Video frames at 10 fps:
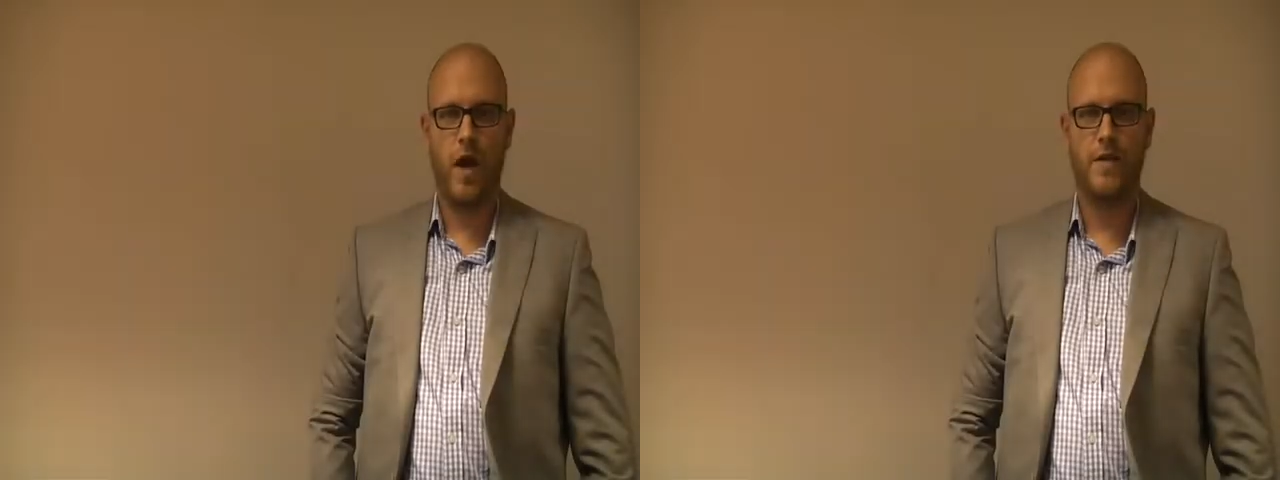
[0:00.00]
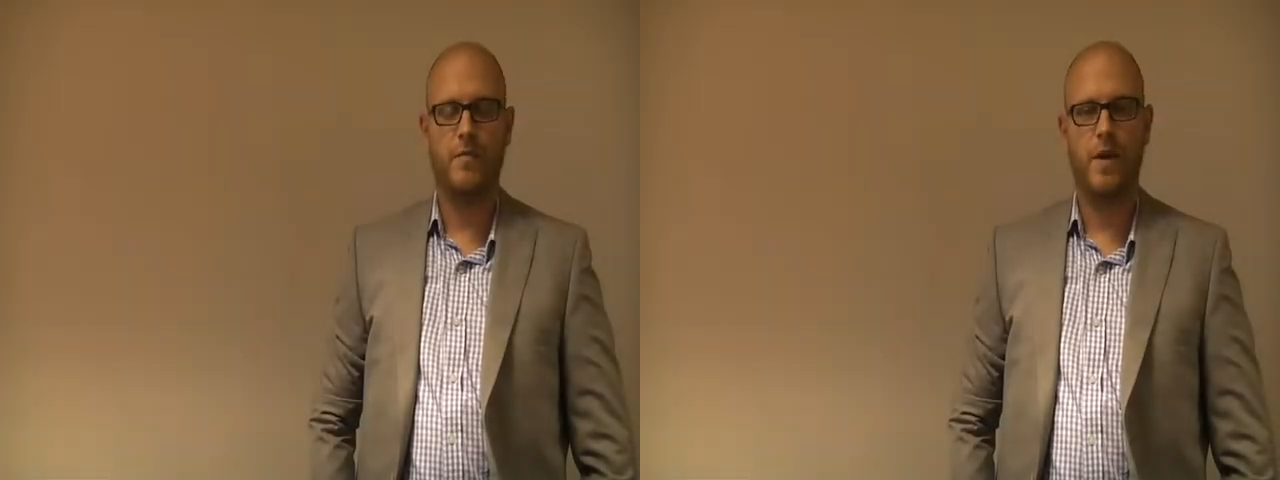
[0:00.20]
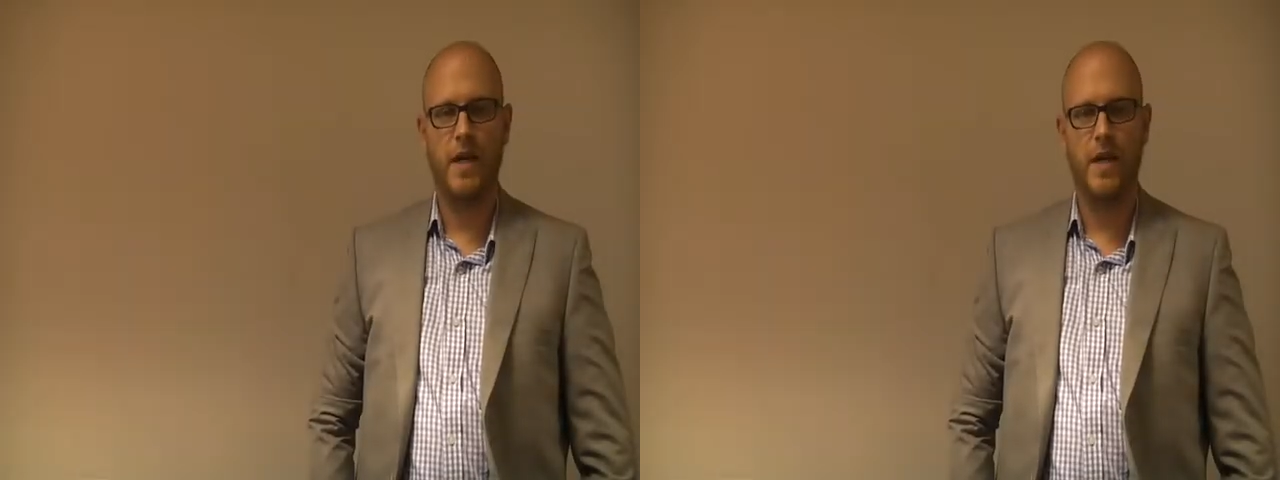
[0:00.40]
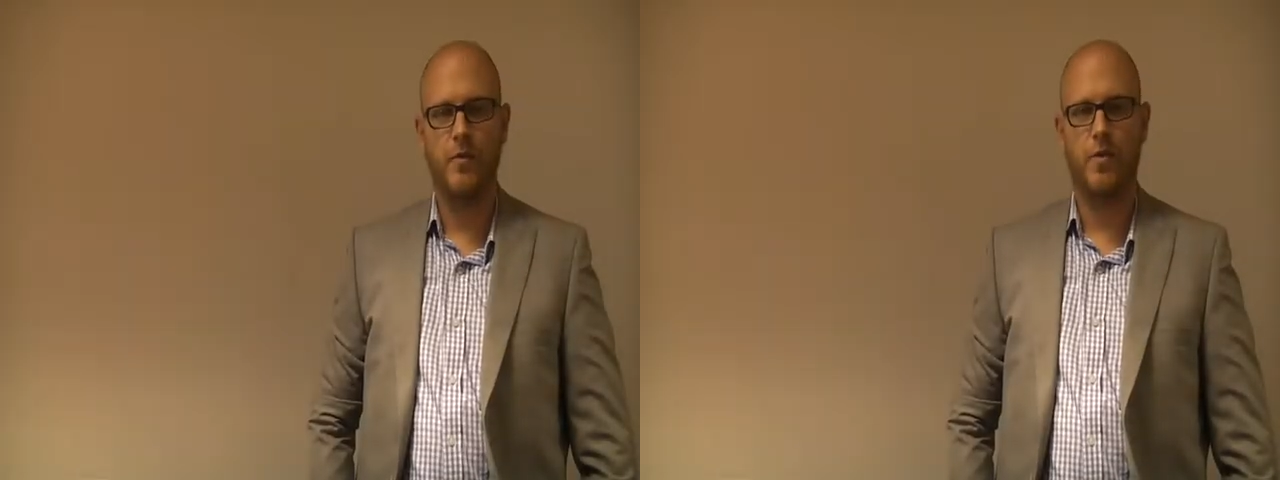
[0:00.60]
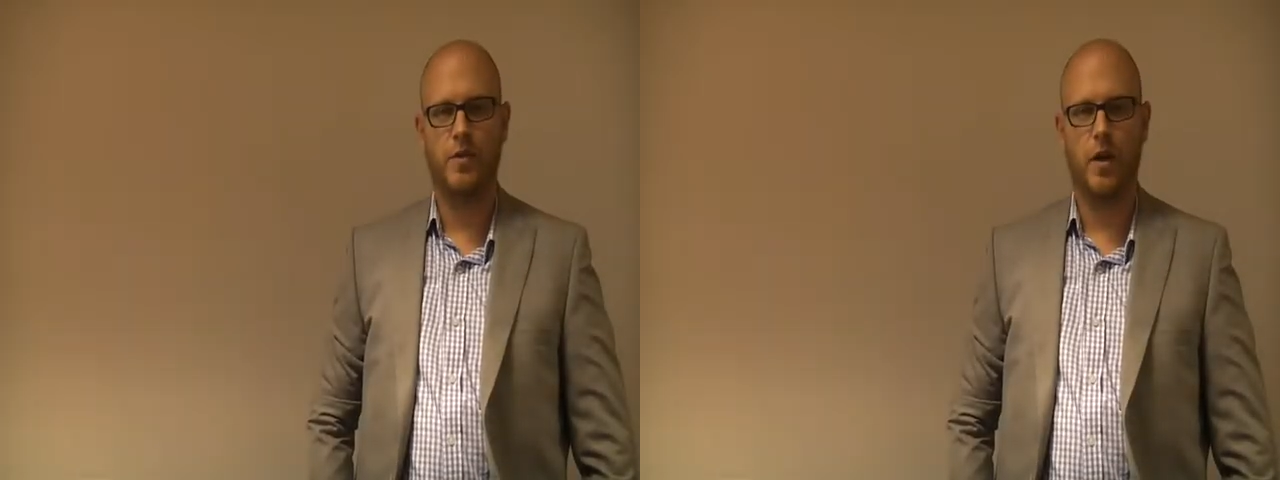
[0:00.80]
as a
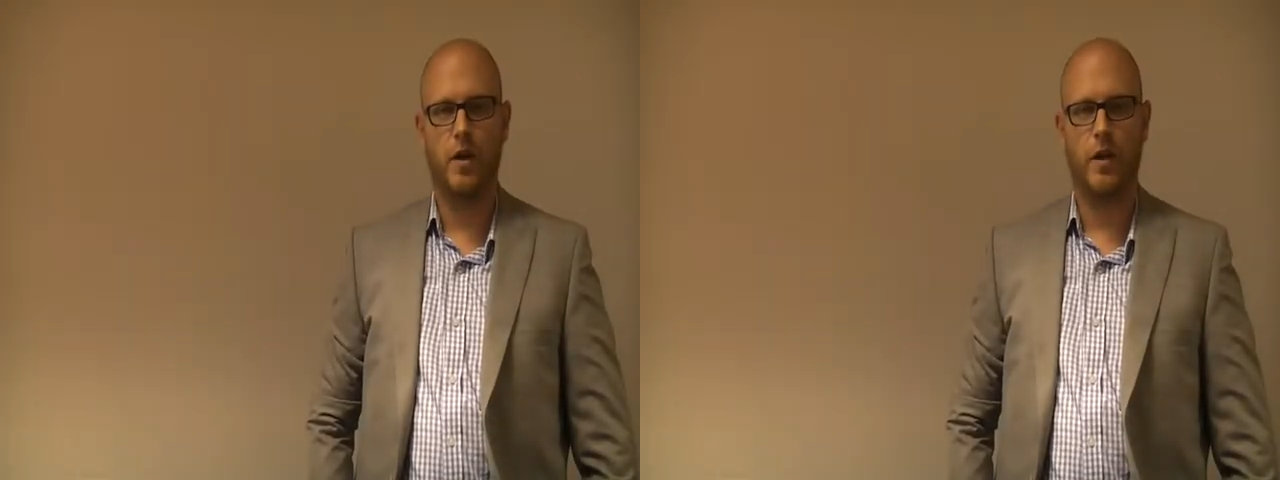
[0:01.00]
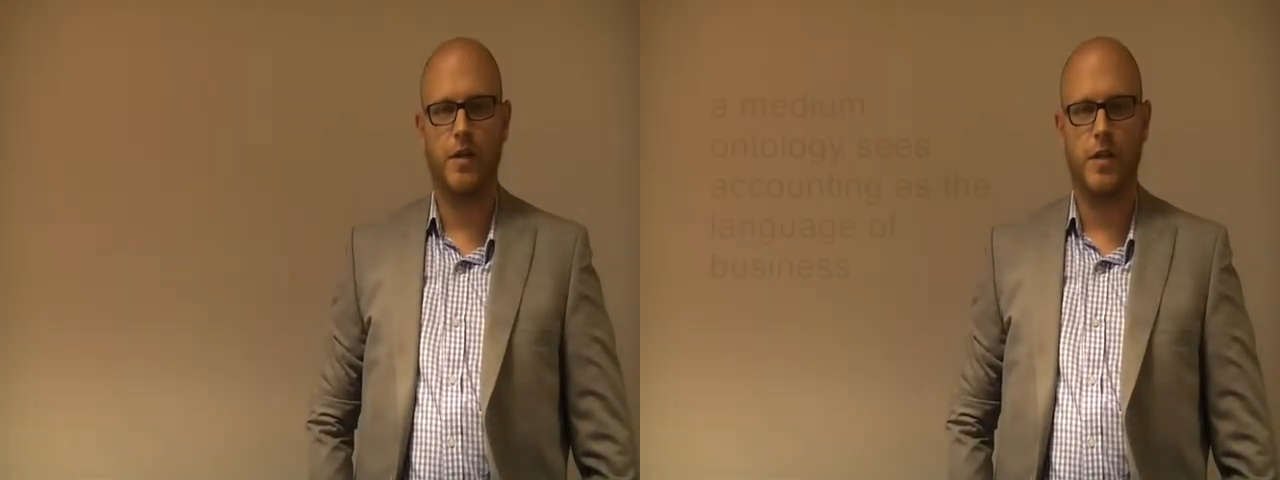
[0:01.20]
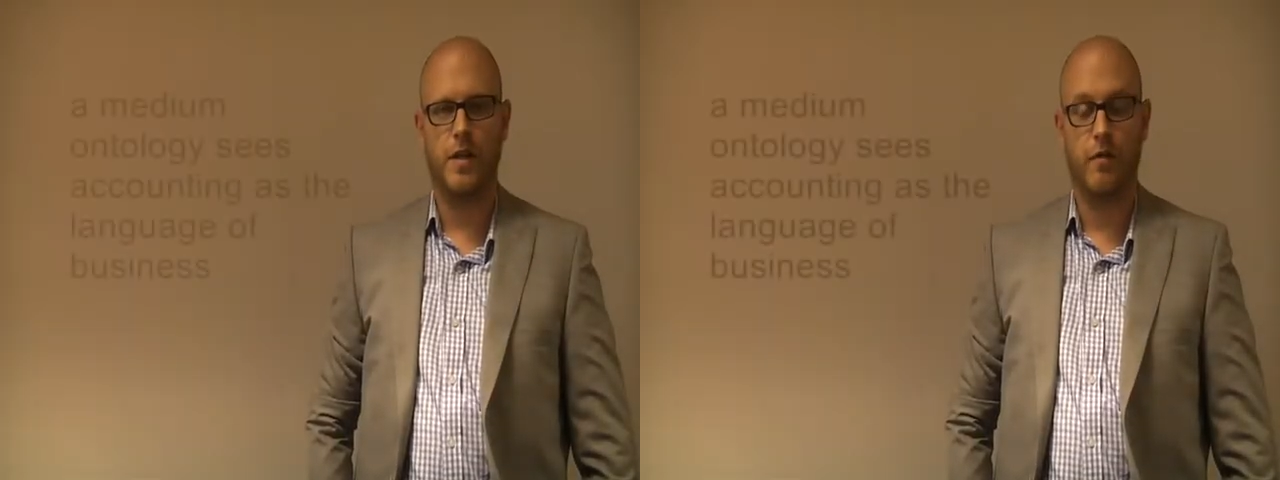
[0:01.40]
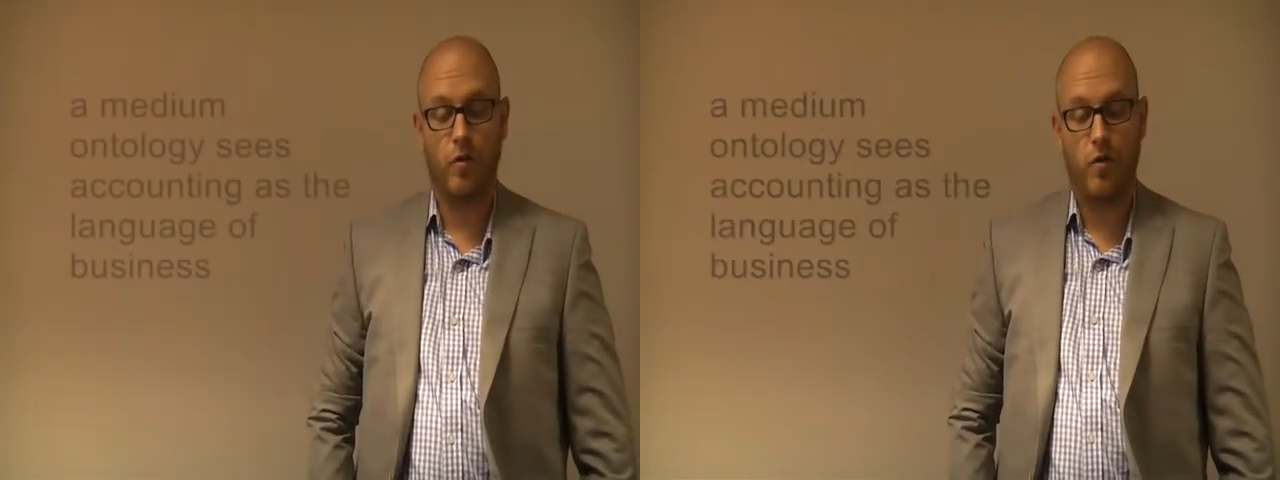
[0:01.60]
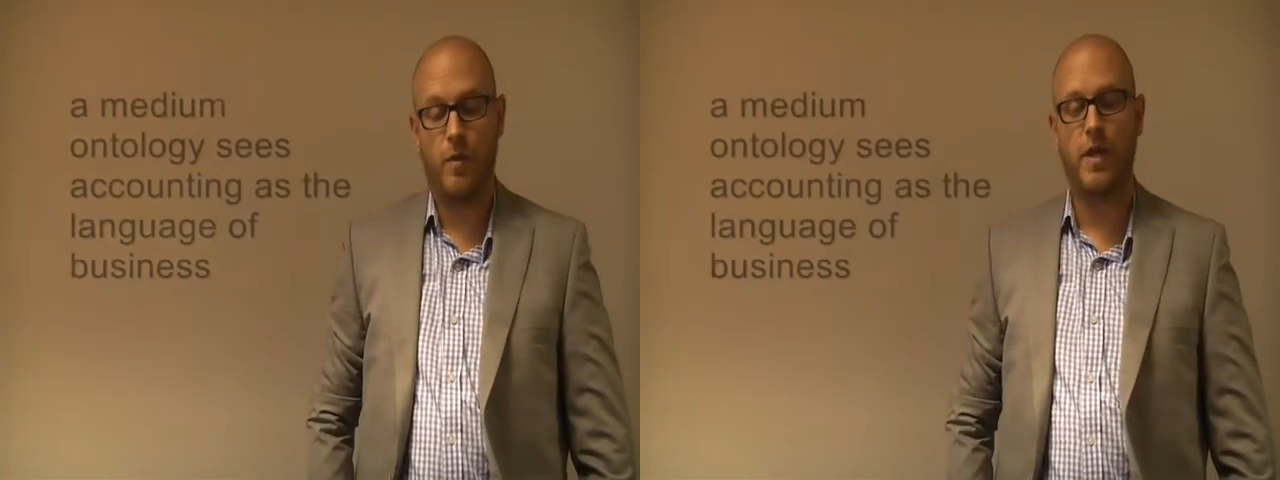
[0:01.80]
medium ontology, through
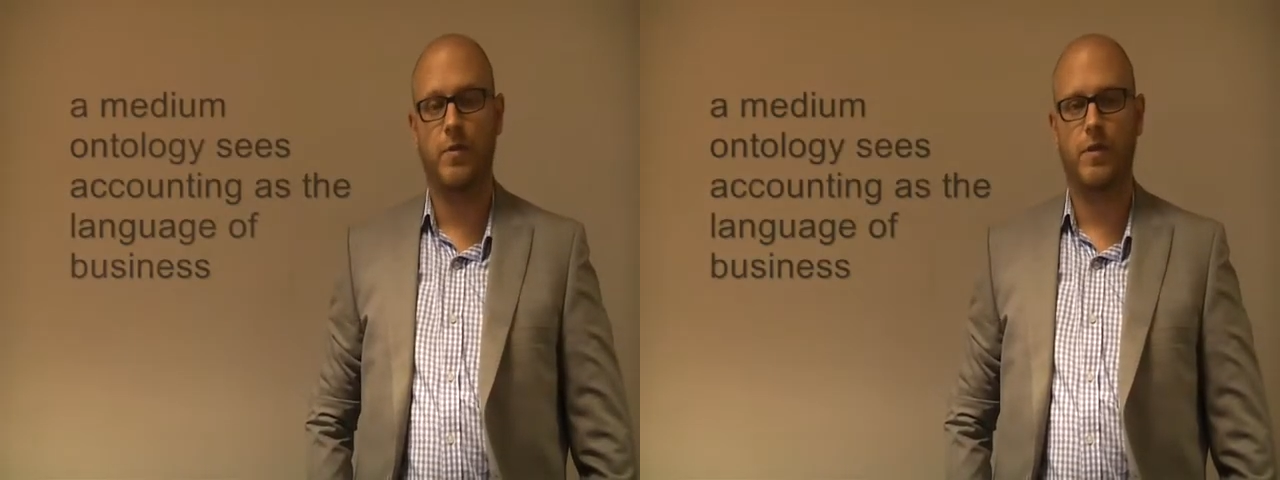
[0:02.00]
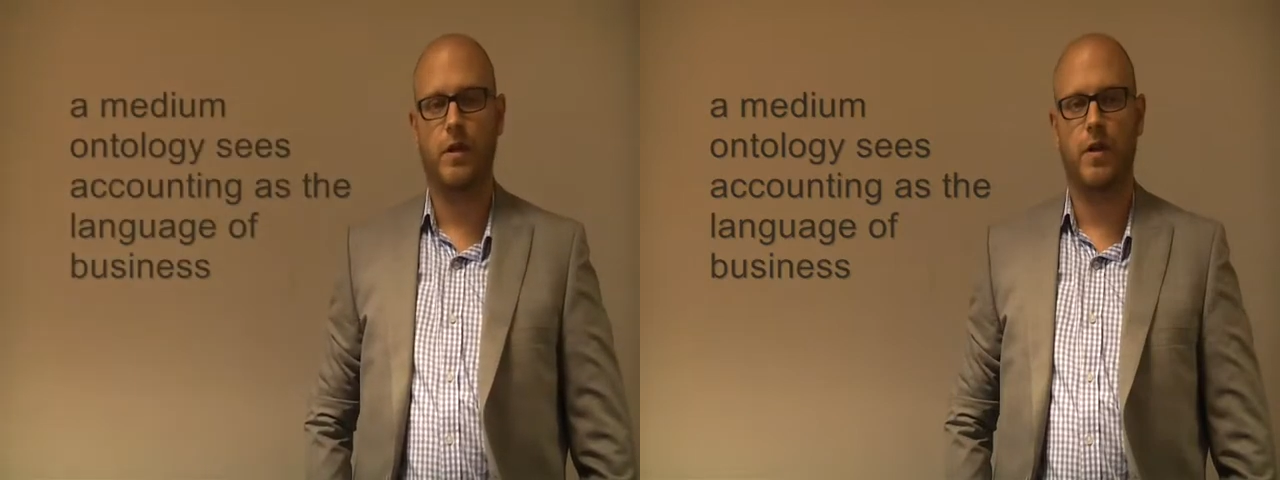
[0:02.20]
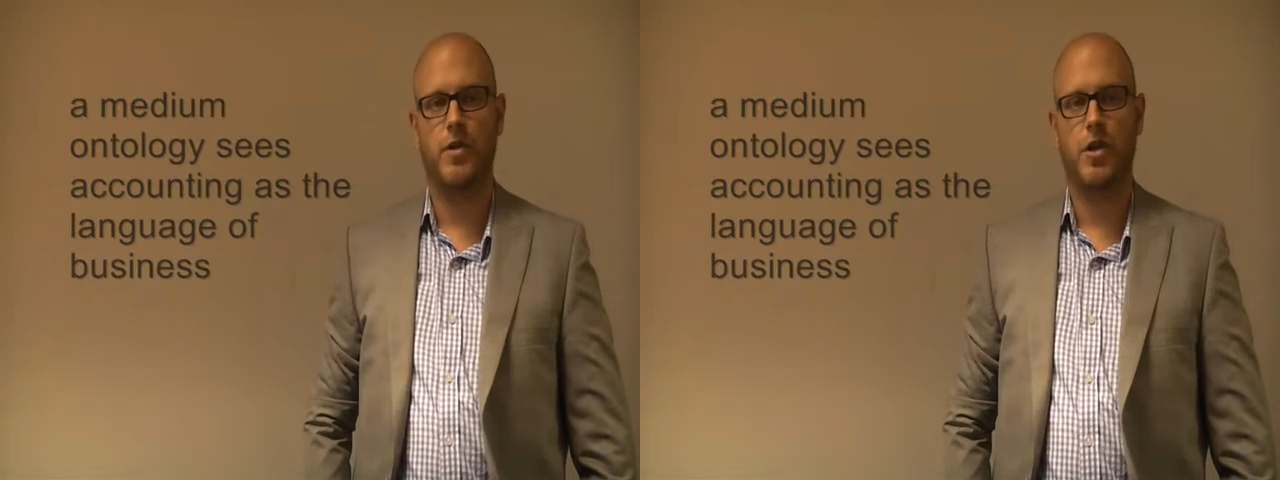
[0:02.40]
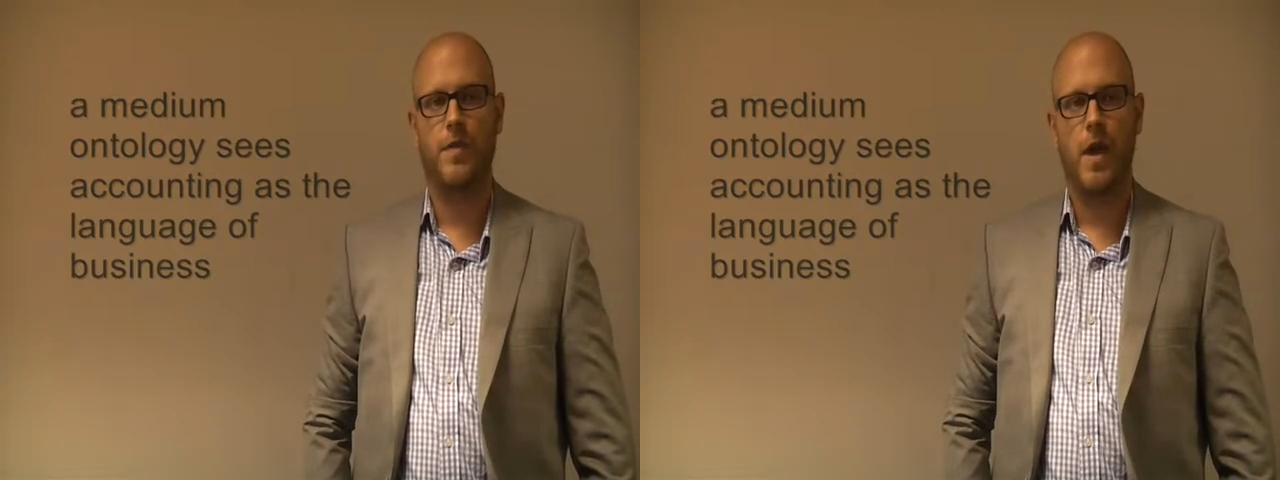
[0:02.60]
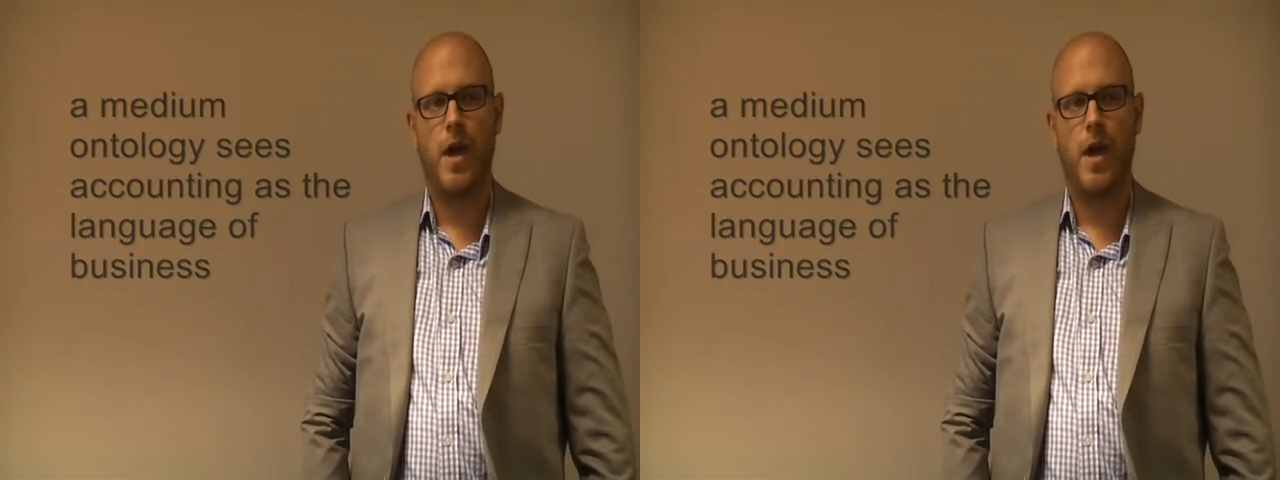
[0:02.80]
a medium ontology,